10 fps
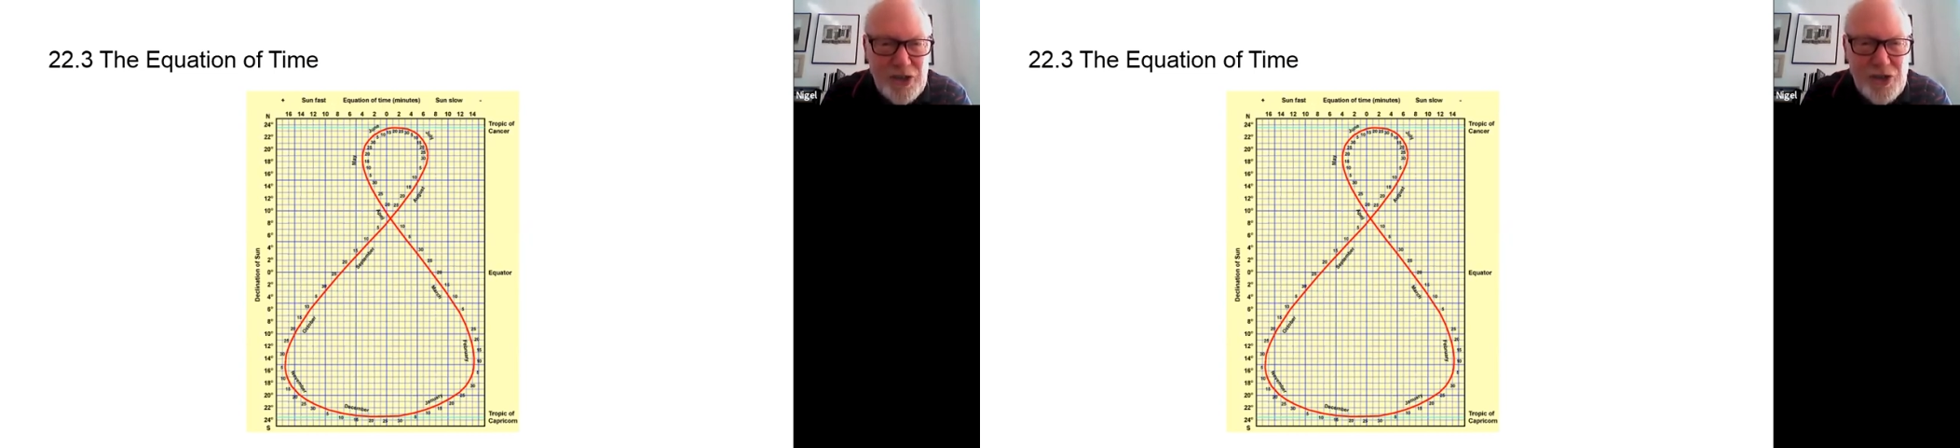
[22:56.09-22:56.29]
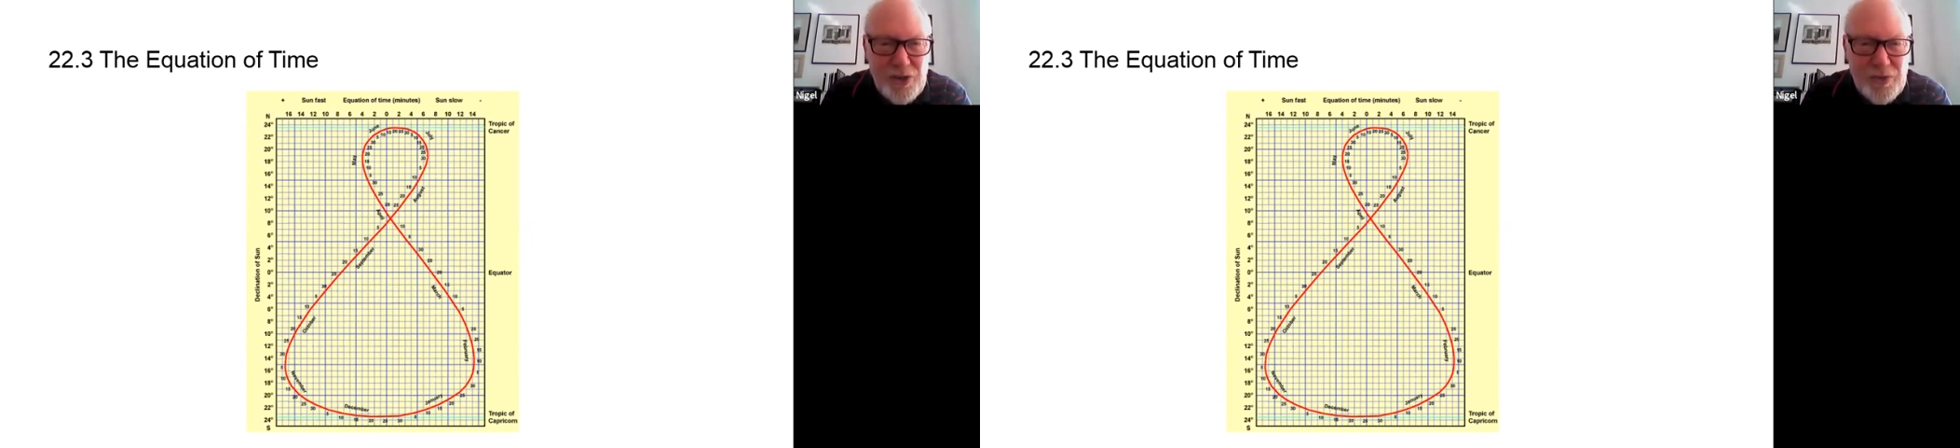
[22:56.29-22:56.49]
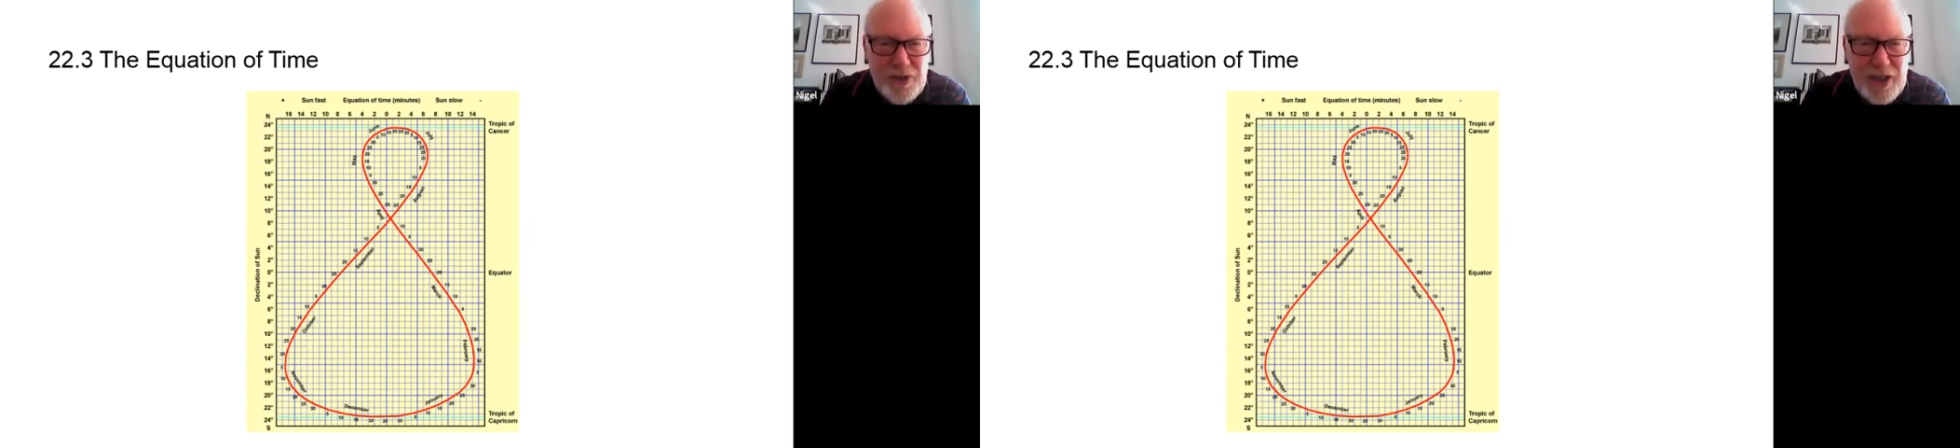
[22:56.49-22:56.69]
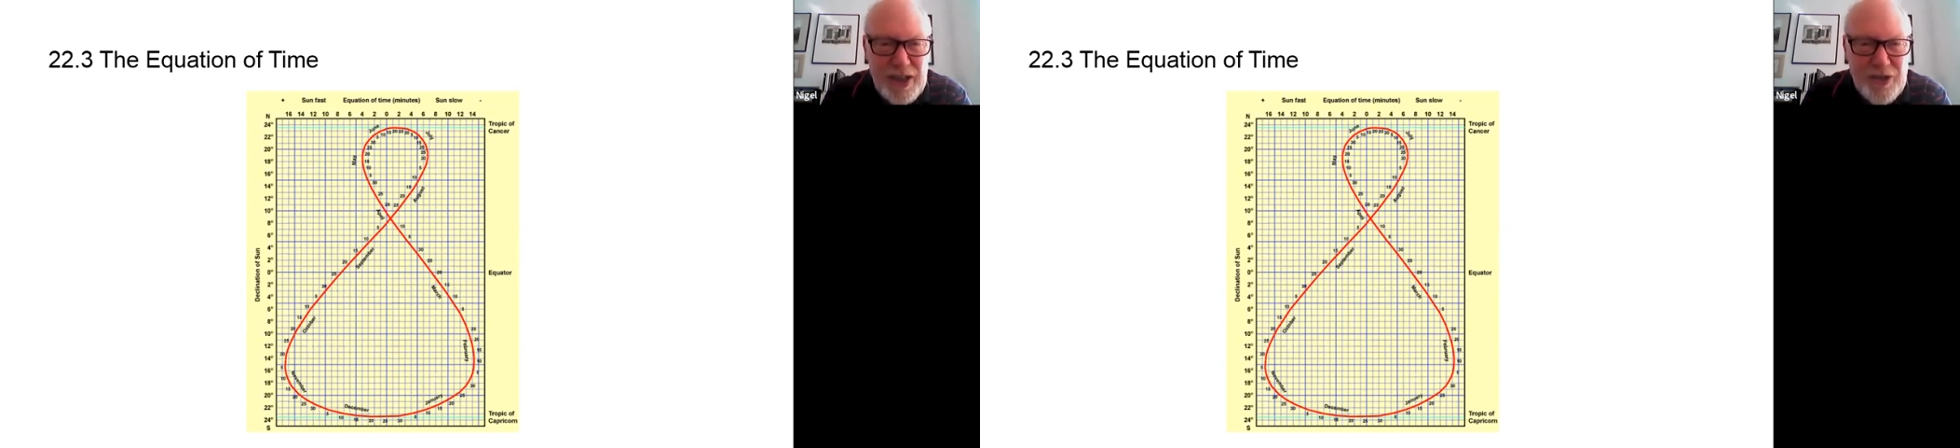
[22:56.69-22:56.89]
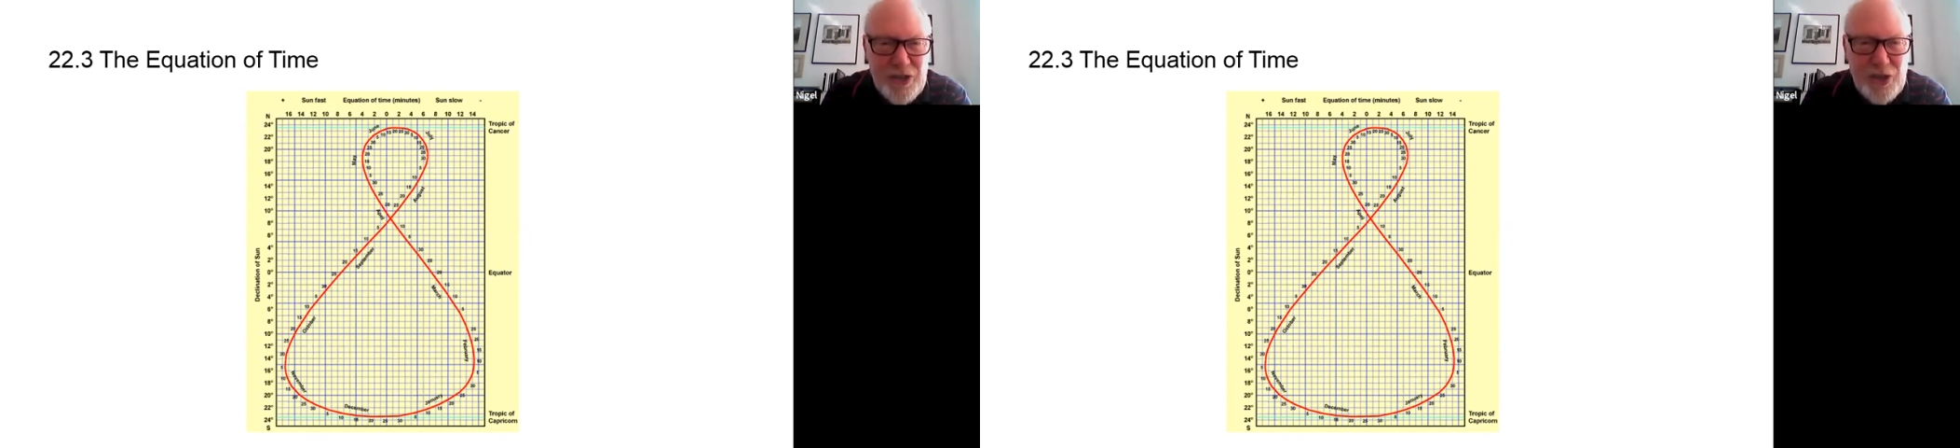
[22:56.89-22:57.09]
June
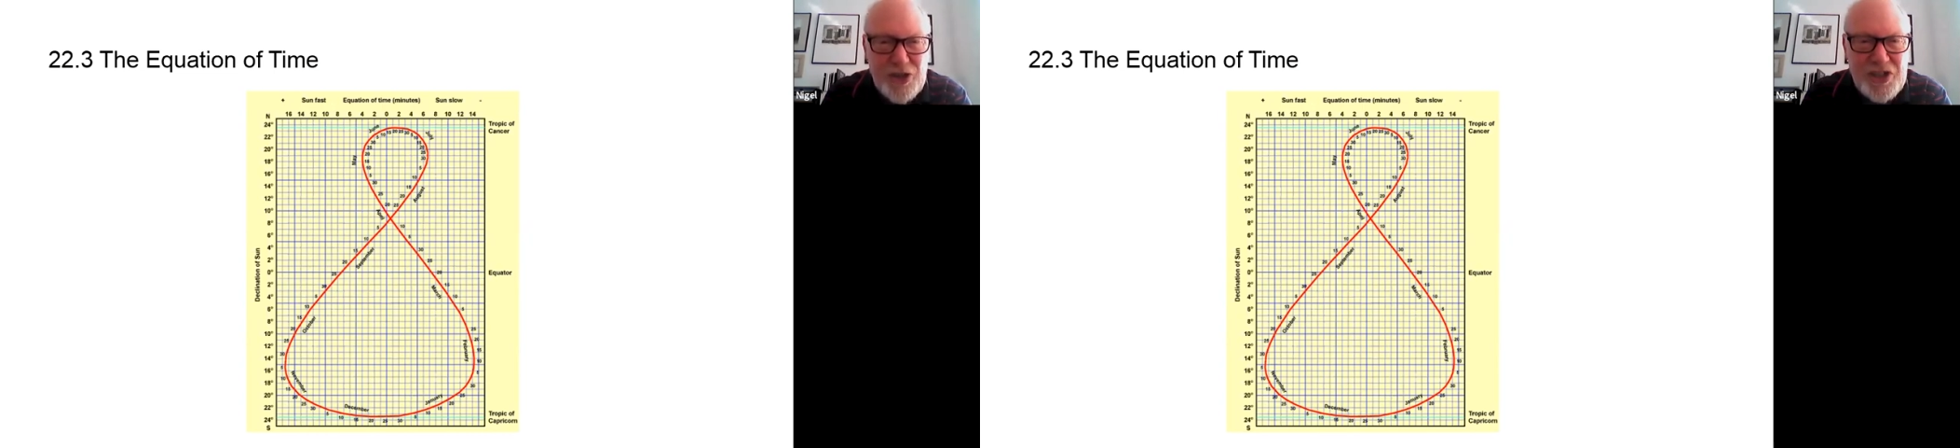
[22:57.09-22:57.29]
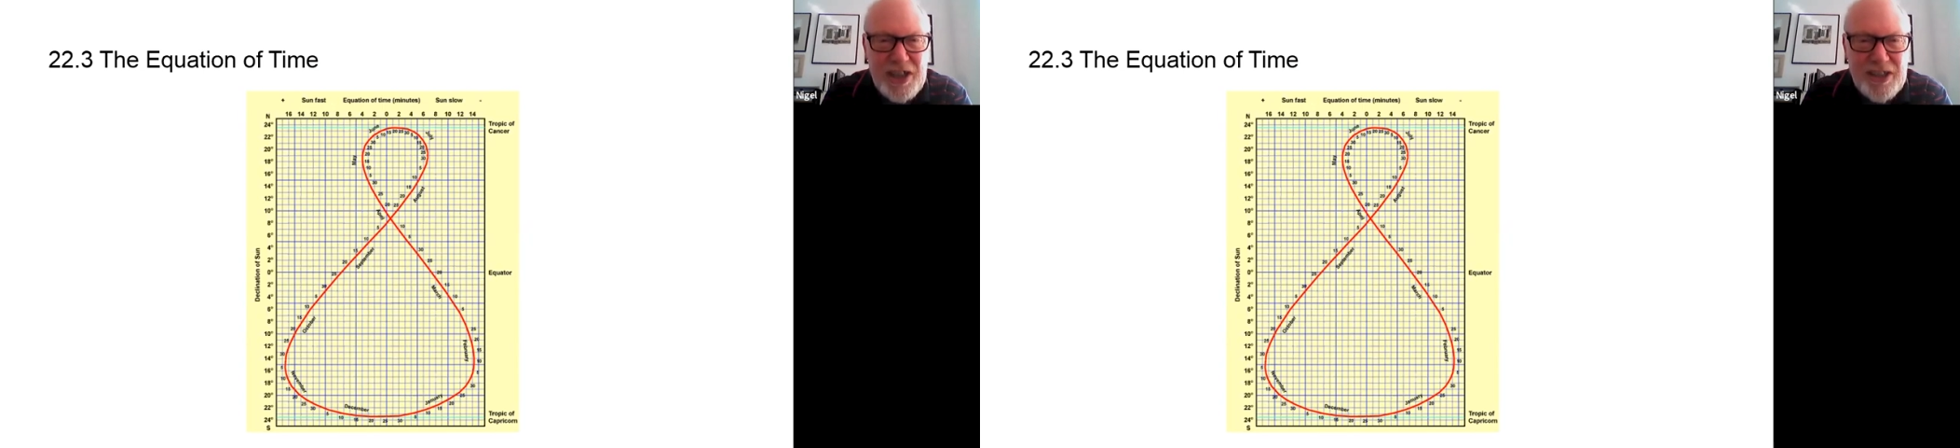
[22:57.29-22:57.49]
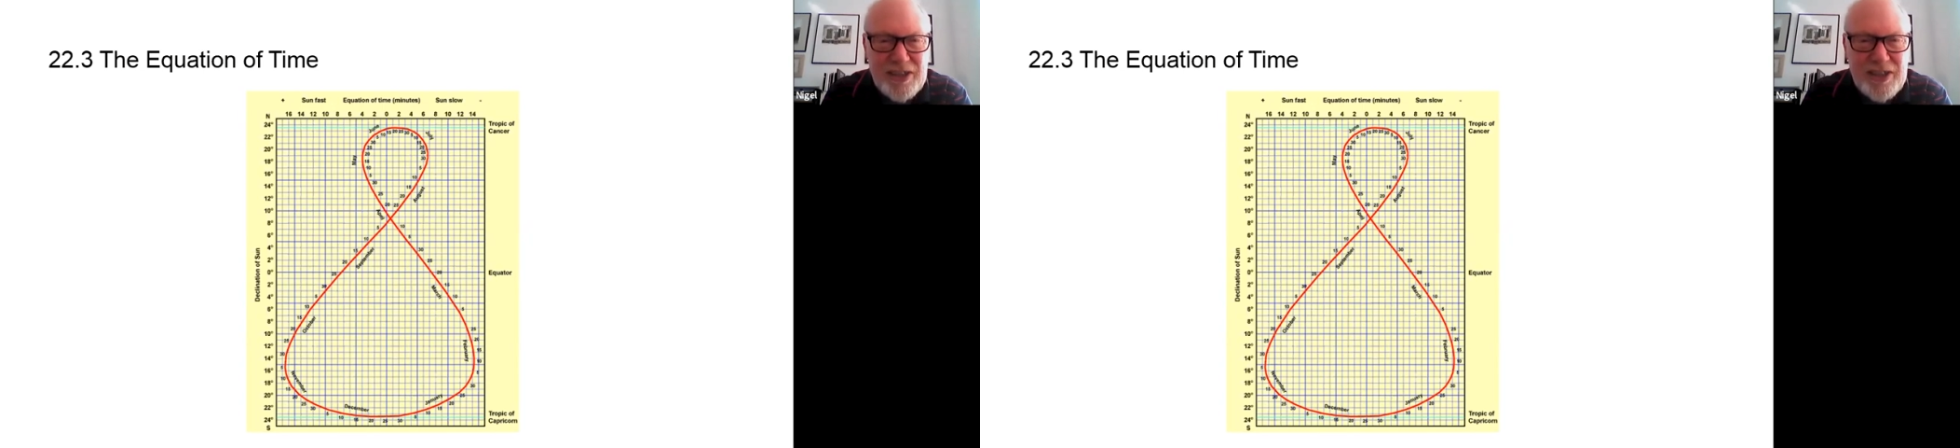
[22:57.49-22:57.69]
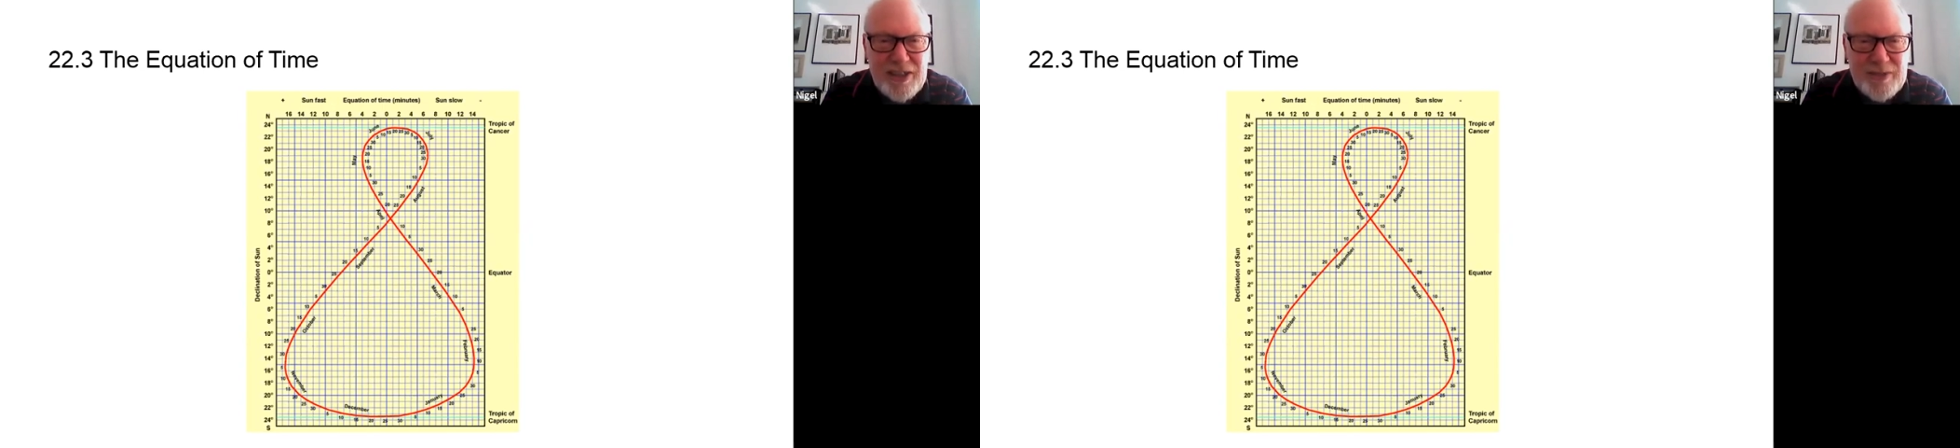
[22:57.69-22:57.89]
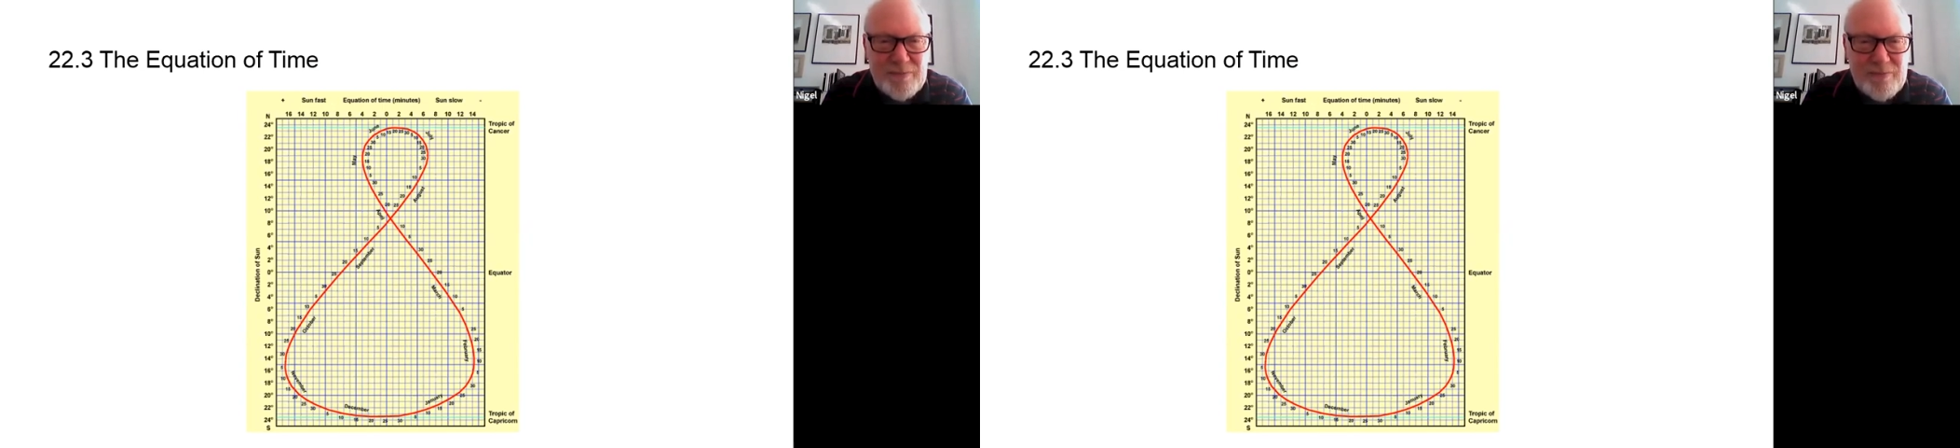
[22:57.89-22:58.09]
the 13th,